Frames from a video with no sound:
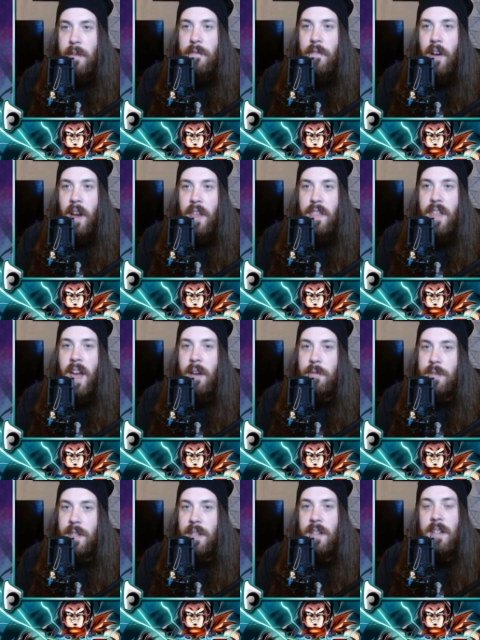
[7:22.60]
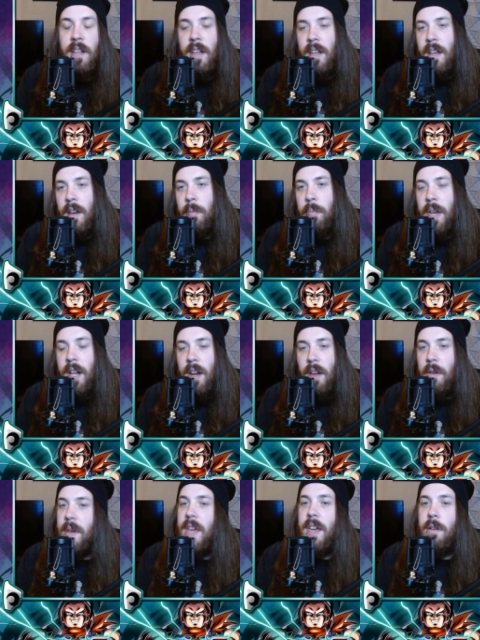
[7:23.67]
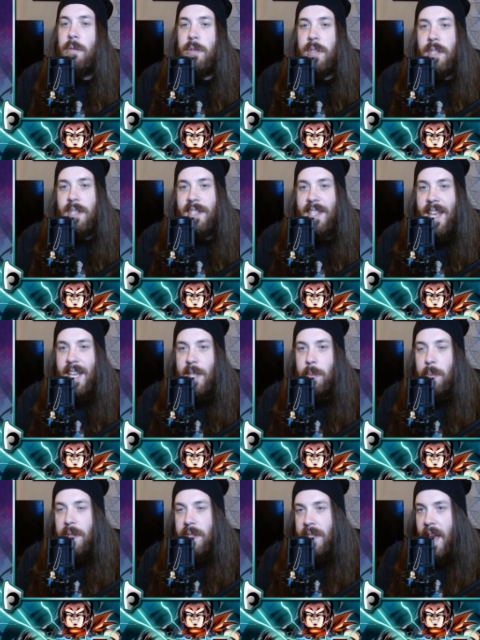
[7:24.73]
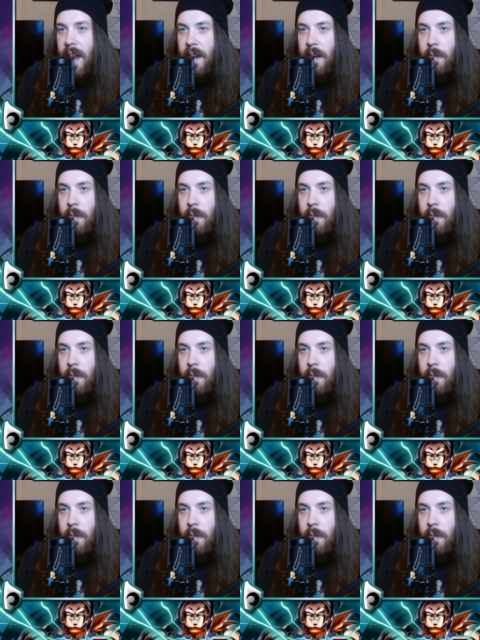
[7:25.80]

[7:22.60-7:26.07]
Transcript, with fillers: 5,000, and Piccolo heals 6%